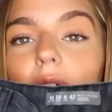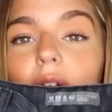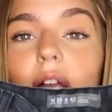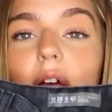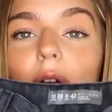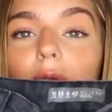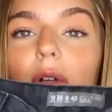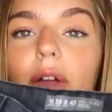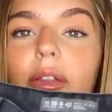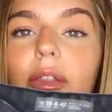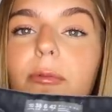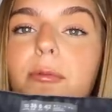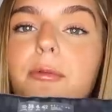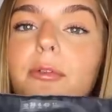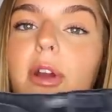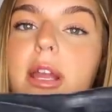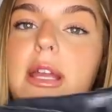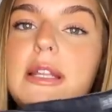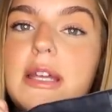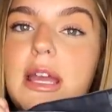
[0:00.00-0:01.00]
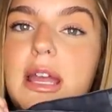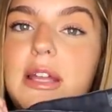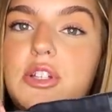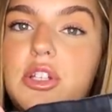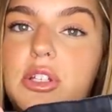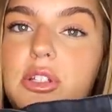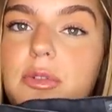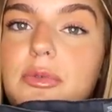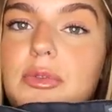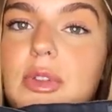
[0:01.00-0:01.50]
I love like the frayed
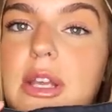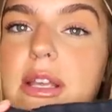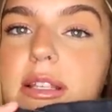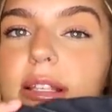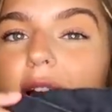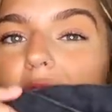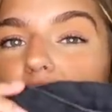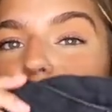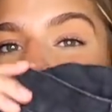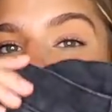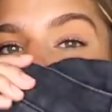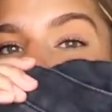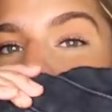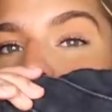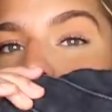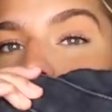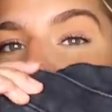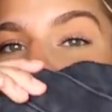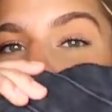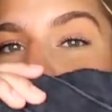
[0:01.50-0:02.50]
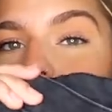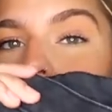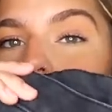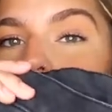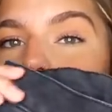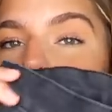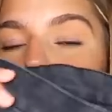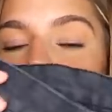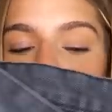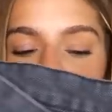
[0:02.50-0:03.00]
edges of these. As you can see, they do
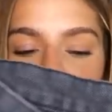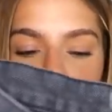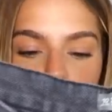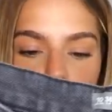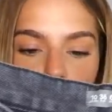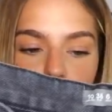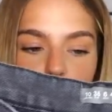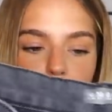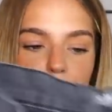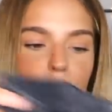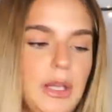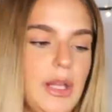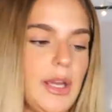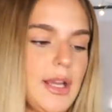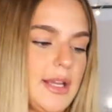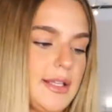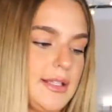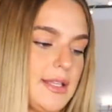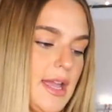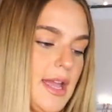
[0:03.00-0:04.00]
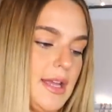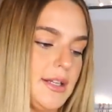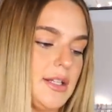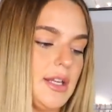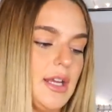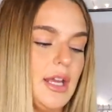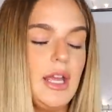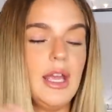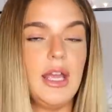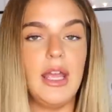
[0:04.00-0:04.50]
look quite short, but like I
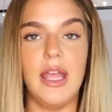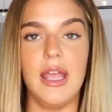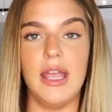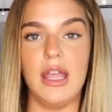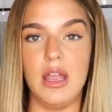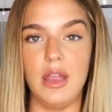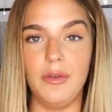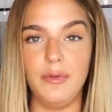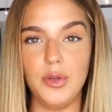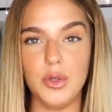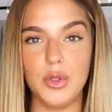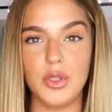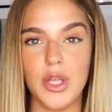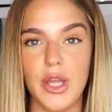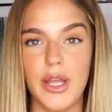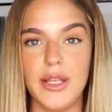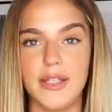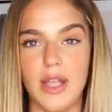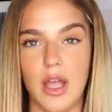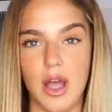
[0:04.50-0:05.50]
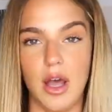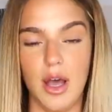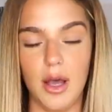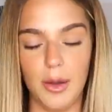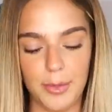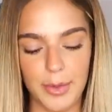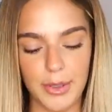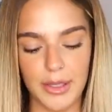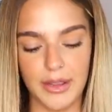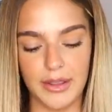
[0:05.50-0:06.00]
said, if you size
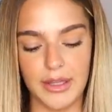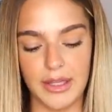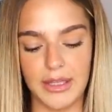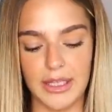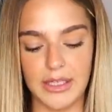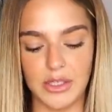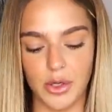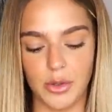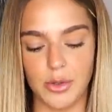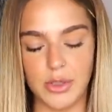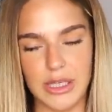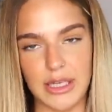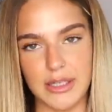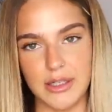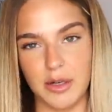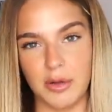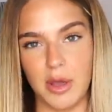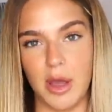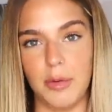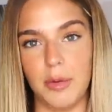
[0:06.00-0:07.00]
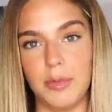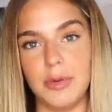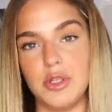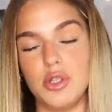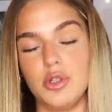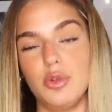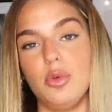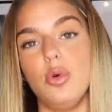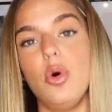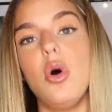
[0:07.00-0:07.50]
up, then they don't tend to come up as
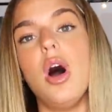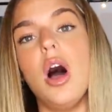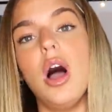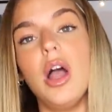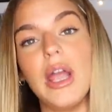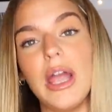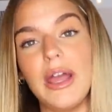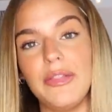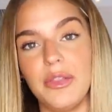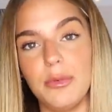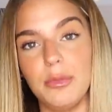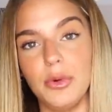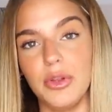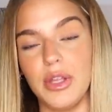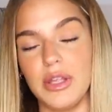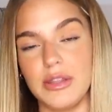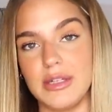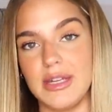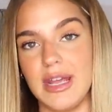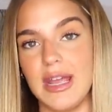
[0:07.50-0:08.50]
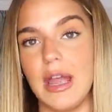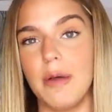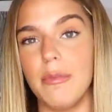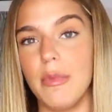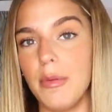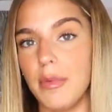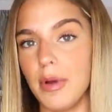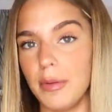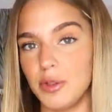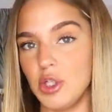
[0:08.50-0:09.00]
short. I had them on the other day and
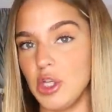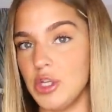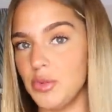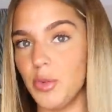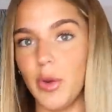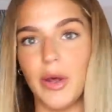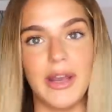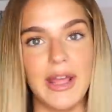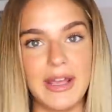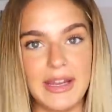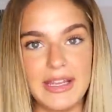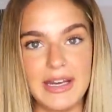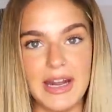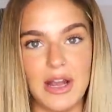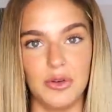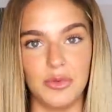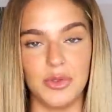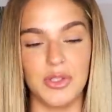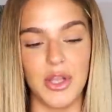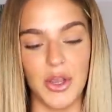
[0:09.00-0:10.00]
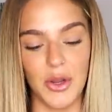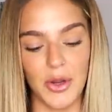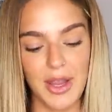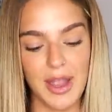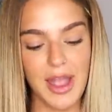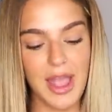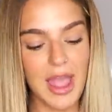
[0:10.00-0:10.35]
my bum cheeks weren't hanging out, so